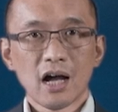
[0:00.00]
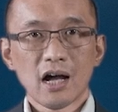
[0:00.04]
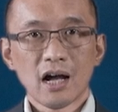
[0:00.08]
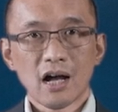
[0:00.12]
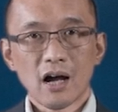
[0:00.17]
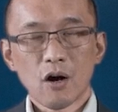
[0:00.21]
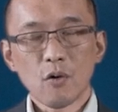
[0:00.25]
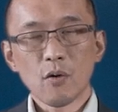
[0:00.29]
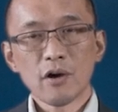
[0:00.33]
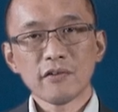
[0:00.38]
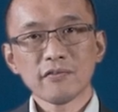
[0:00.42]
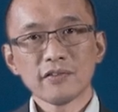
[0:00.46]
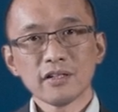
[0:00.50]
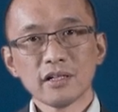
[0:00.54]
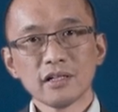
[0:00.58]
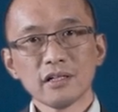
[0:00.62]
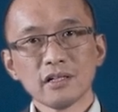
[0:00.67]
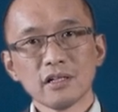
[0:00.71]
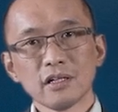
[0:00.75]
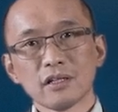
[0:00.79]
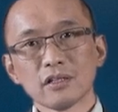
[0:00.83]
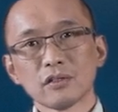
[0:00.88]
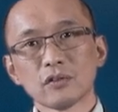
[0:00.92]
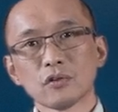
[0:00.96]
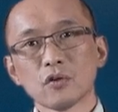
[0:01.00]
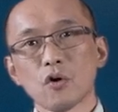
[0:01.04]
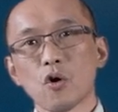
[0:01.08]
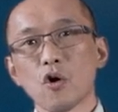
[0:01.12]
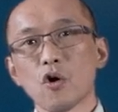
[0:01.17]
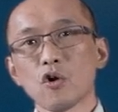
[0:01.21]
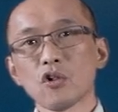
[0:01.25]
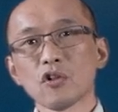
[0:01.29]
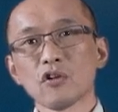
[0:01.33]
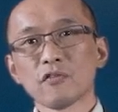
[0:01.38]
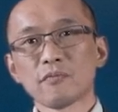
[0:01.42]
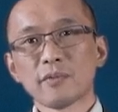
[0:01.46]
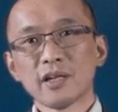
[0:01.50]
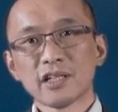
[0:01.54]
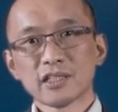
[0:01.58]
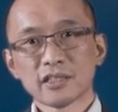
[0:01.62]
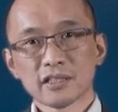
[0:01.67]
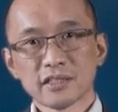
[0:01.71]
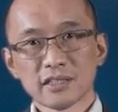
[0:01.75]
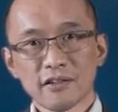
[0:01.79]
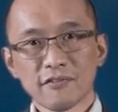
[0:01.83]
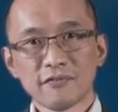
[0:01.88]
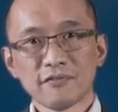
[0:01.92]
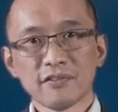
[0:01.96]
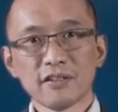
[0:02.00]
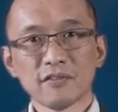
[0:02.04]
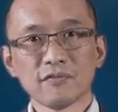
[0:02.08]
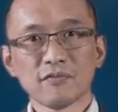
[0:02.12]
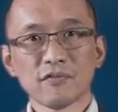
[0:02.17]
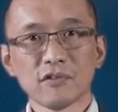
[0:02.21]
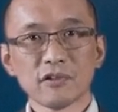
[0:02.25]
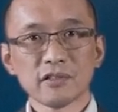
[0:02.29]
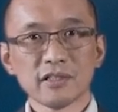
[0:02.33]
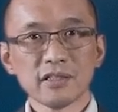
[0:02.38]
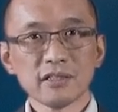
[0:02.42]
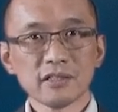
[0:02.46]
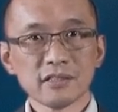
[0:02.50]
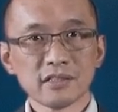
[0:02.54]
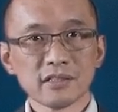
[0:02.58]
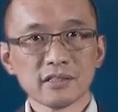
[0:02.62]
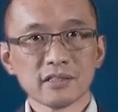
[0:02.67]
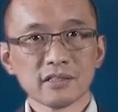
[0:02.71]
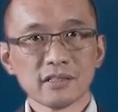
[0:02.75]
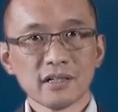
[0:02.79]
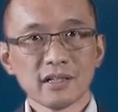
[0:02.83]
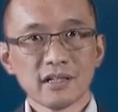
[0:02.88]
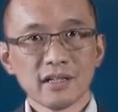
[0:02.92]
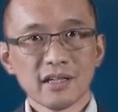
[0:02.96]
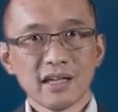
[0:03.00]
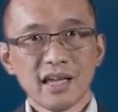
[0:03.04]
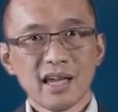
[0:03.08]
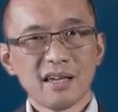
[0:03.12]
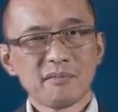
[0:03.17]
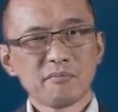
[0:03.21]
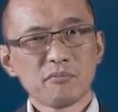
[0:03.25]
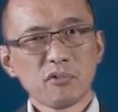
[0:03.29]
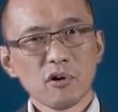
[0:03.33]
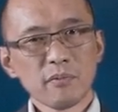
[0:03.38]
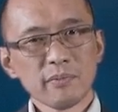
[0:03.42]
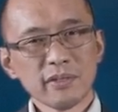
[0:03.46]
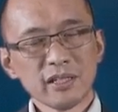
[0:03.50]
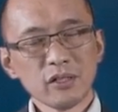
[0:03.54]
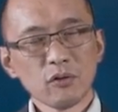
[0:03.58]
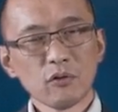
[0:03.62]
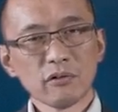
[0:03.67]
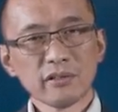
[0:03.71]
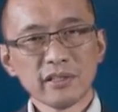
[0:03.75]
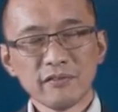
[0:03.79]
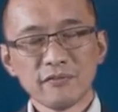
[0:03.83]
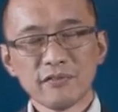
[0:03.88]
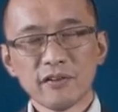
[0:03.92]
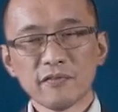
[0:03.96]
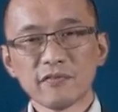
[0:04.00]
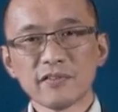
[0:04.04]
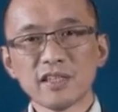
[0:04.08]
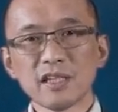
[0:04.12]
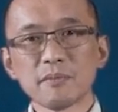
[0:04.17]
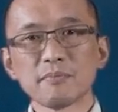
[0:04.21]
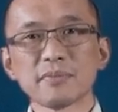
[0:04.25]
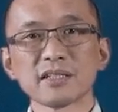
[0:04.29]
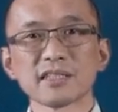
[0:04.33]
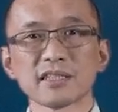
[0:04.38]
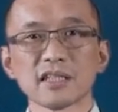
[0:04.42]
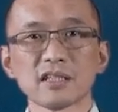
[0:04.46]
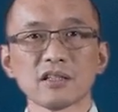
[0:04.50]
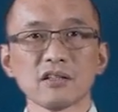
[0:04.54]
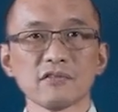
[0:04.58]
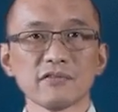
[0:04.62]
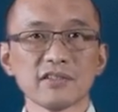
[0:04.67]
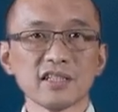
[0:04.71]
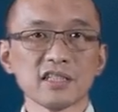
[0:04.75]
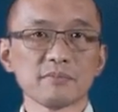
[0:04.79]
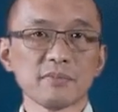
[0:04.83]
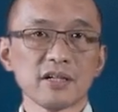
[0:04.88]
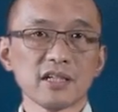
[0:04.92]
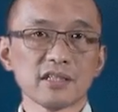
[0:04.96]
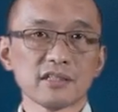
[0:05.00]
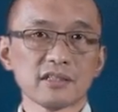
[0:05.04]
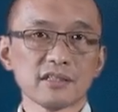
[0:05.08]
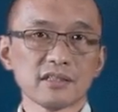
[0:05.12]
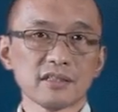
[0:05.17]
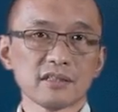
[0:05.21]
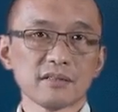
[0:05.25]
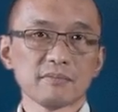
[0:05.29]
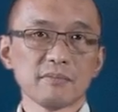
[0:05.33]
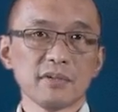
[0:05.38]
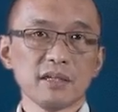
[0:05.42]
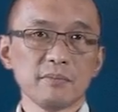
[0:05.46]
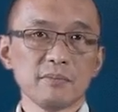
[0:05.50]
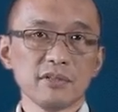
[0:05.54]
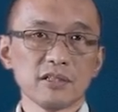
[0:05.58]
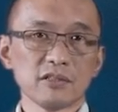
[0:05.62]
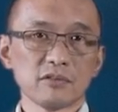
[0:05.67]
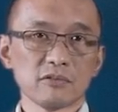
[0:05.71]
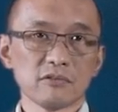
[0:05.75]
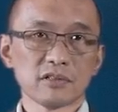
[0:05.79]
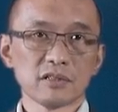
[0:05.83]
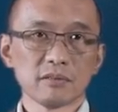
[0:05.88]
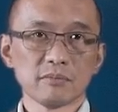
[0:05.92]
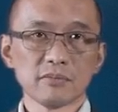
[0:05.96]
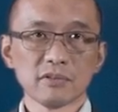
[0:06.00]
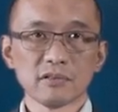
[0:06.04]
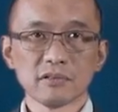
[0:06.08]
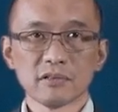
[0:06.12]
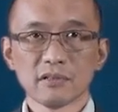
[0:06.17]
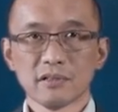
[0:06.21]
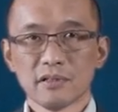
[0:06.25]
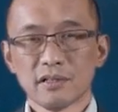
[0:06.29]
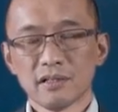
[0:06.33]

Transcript: However, not all of patients are fit for this, and probably only 50% of these patients may be suitable.